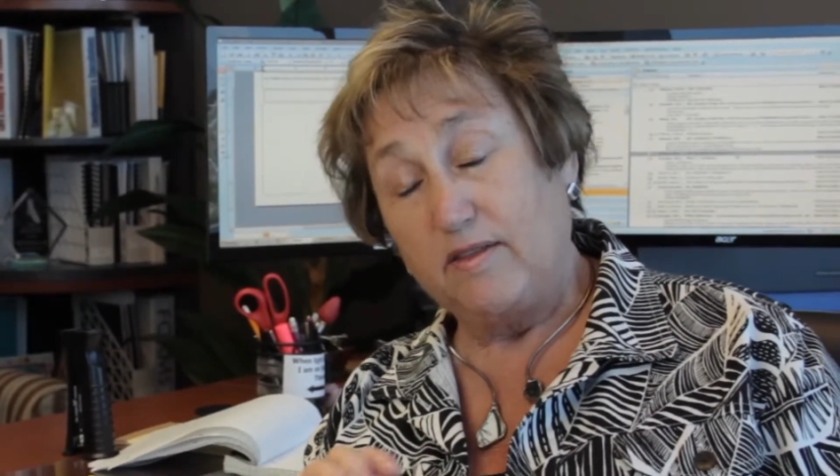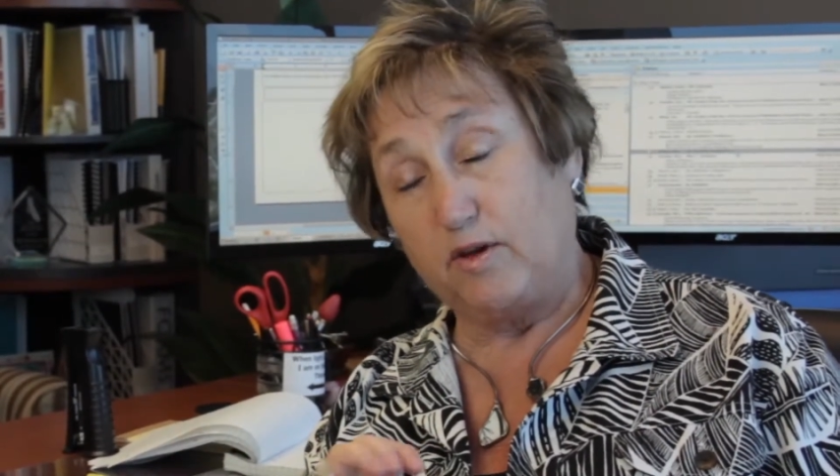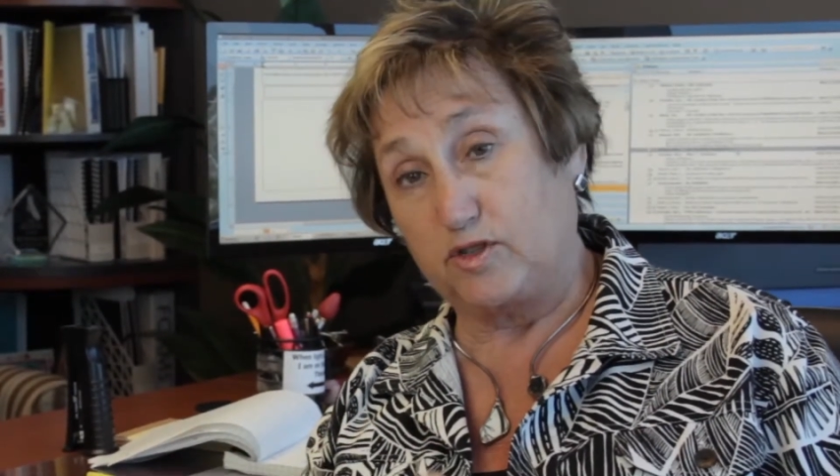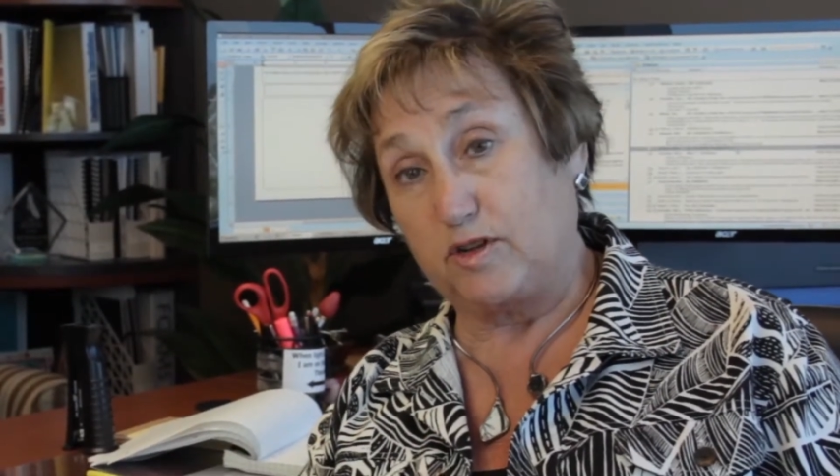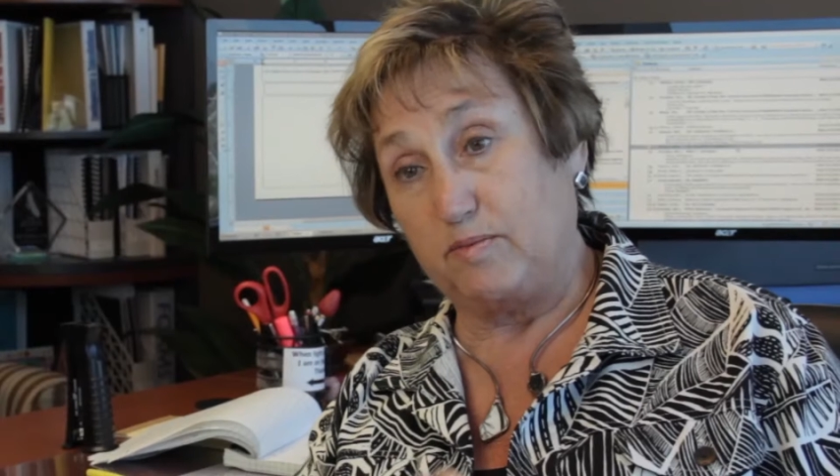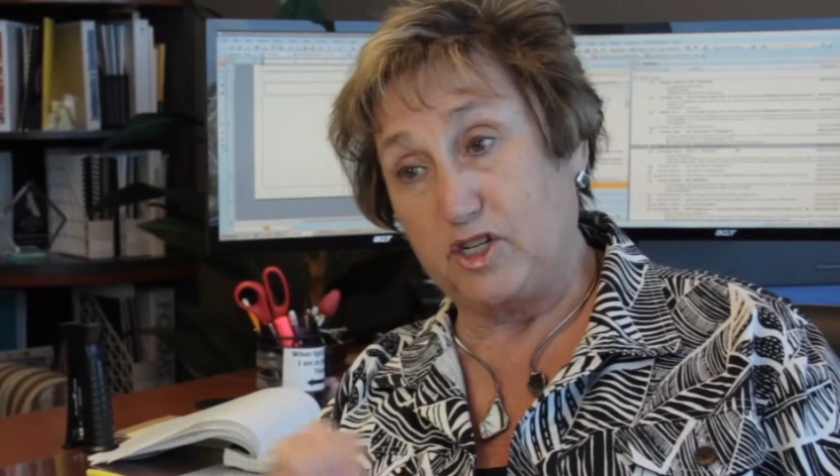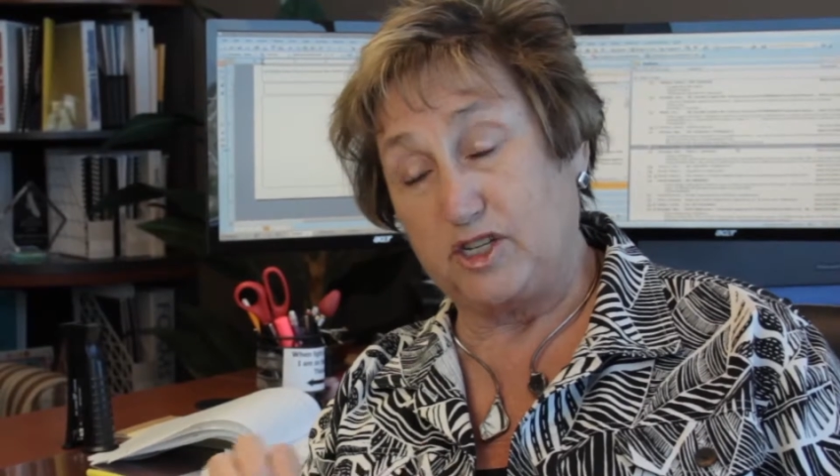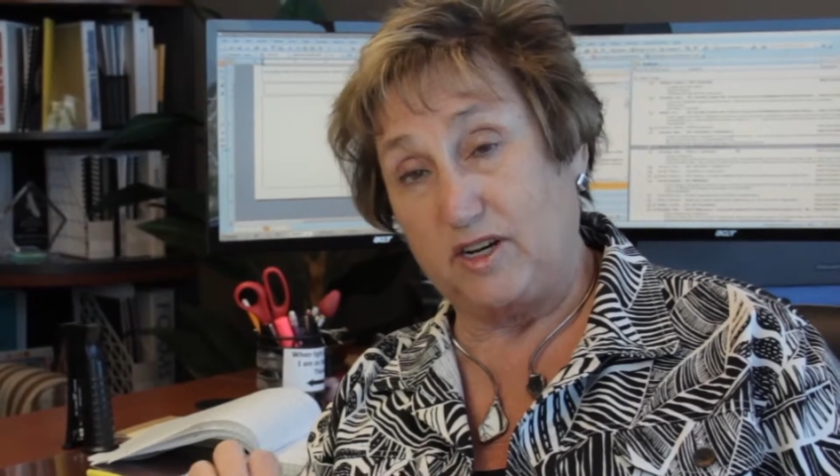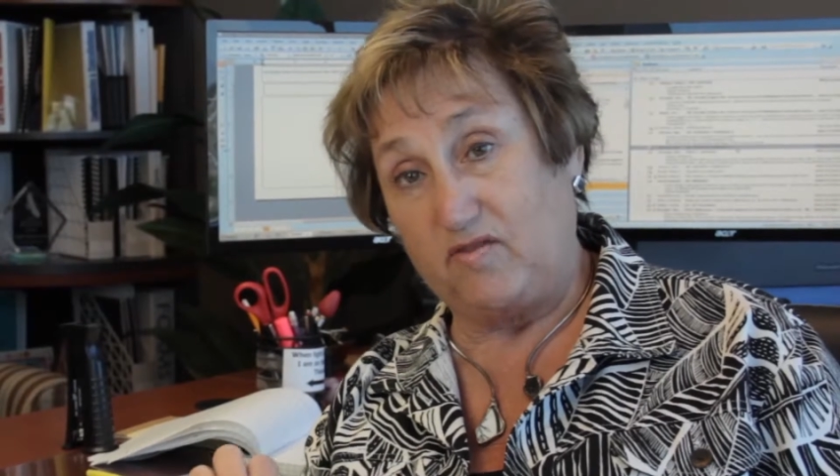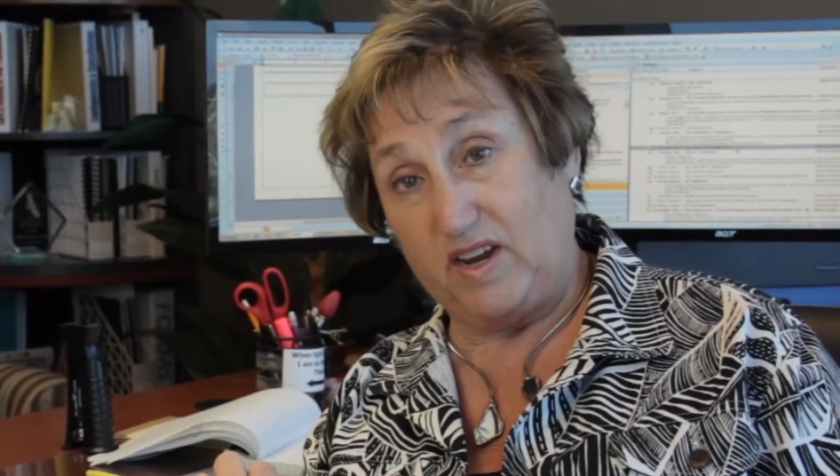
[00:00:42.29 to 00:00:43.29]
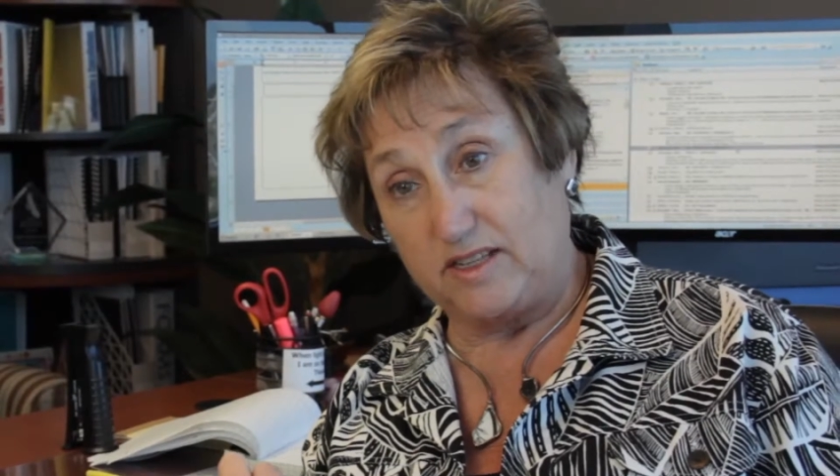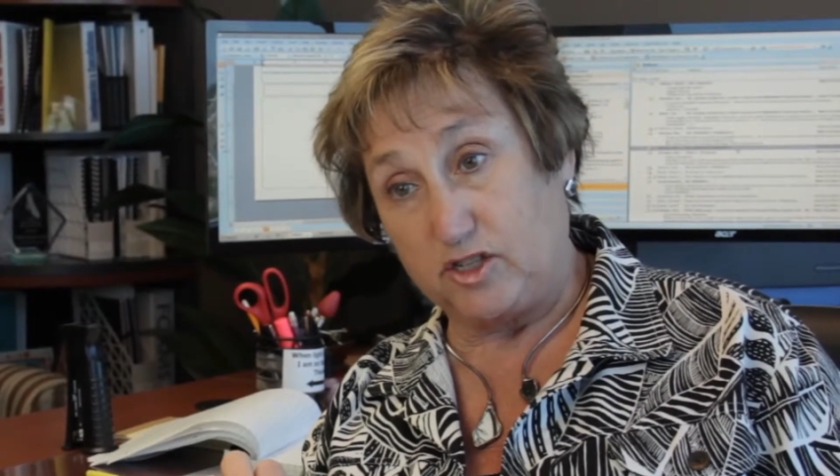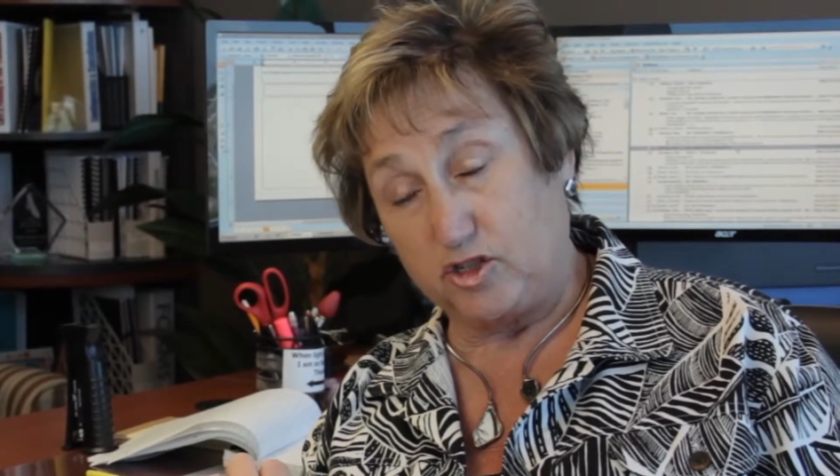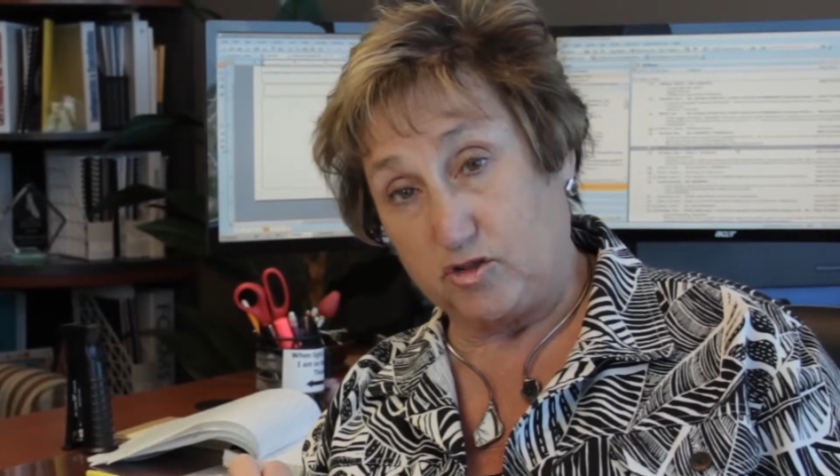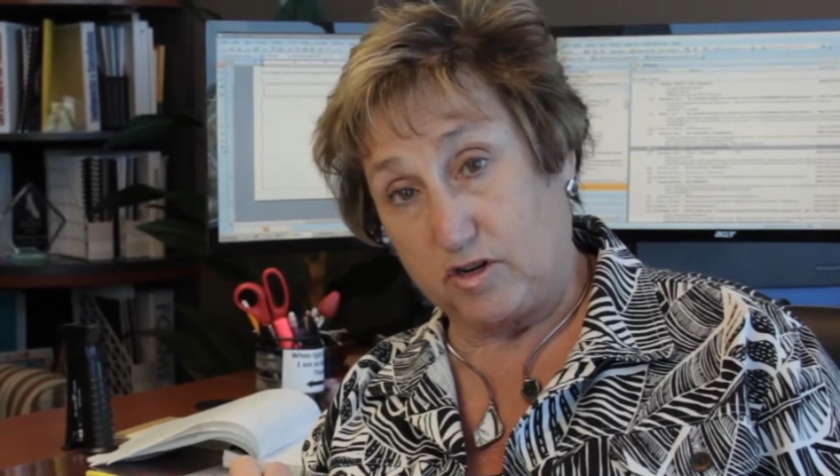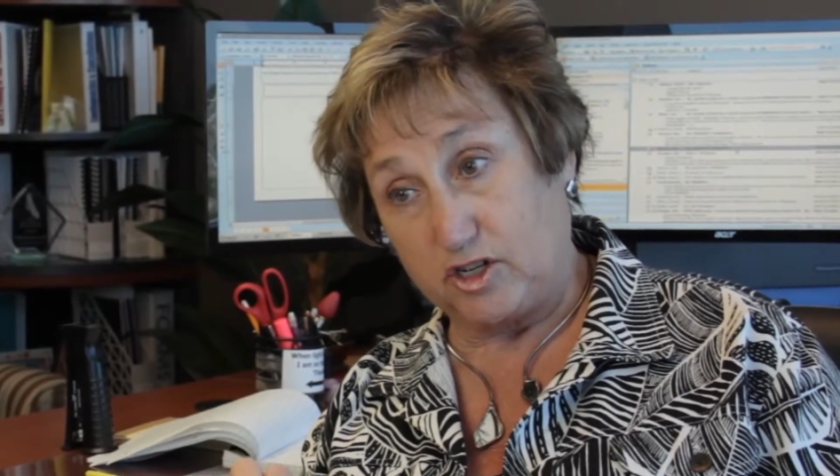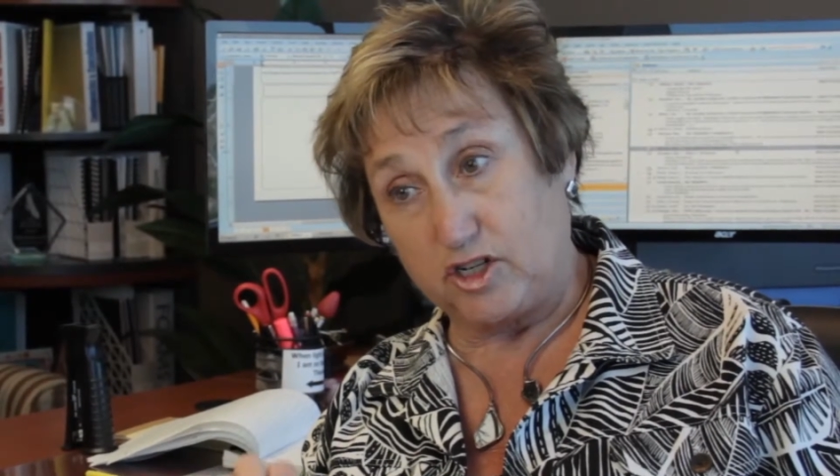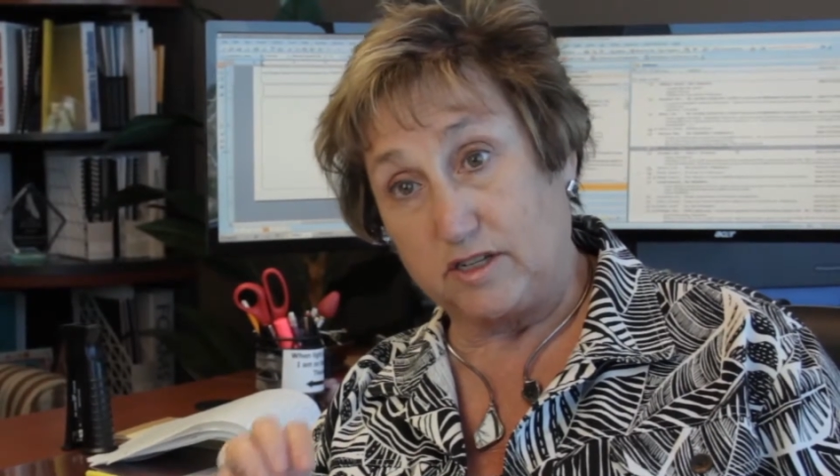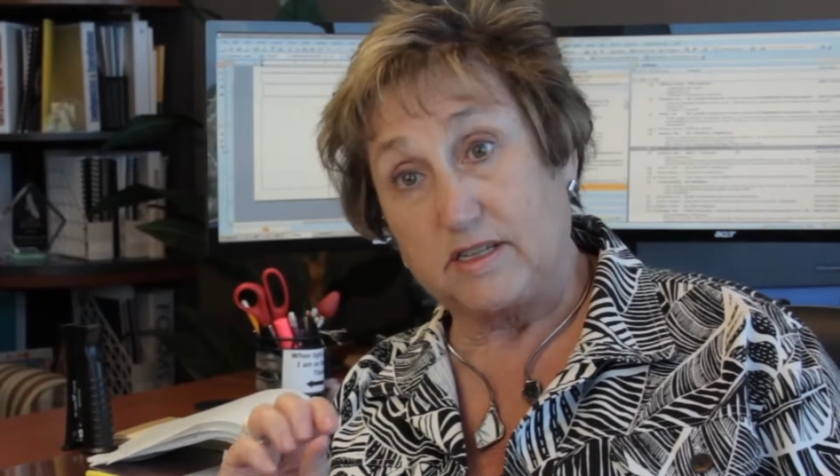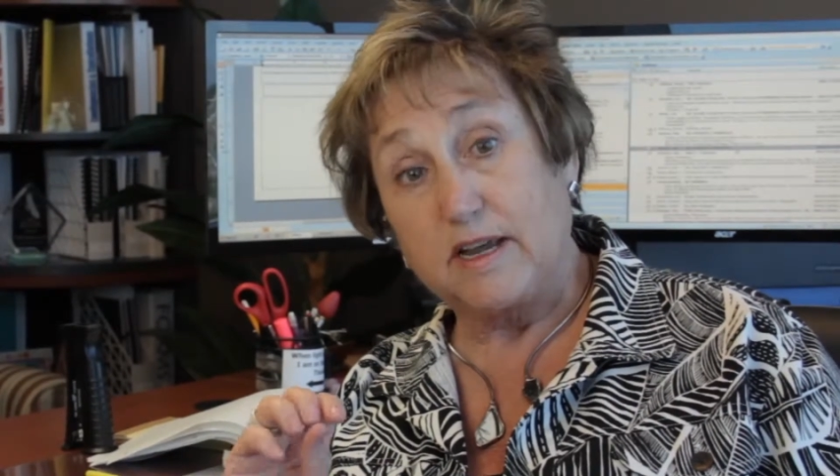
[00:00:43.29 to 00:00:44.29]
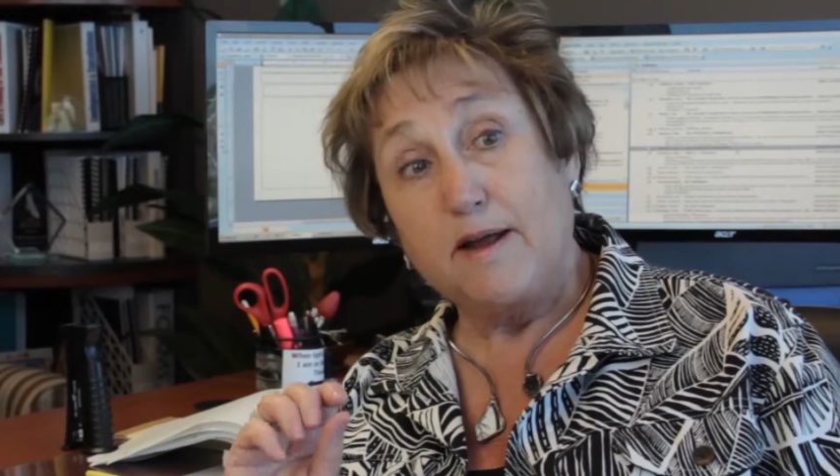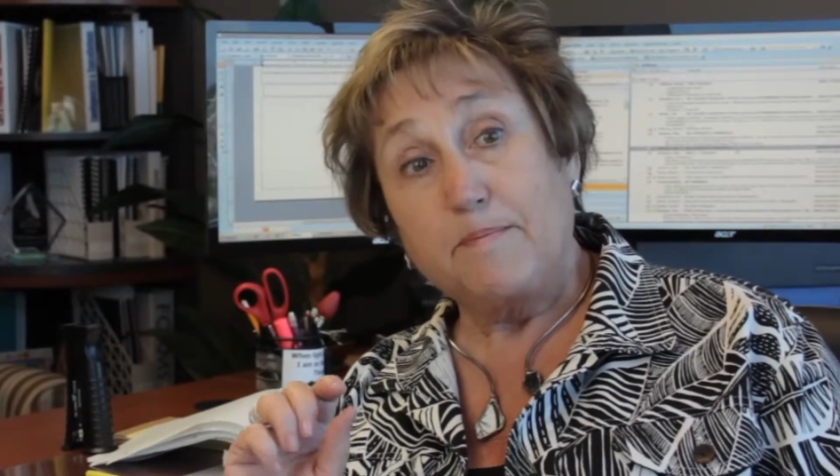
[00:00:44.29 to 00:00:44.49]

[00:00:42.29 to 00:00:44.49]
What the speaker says: those commission advance instructions.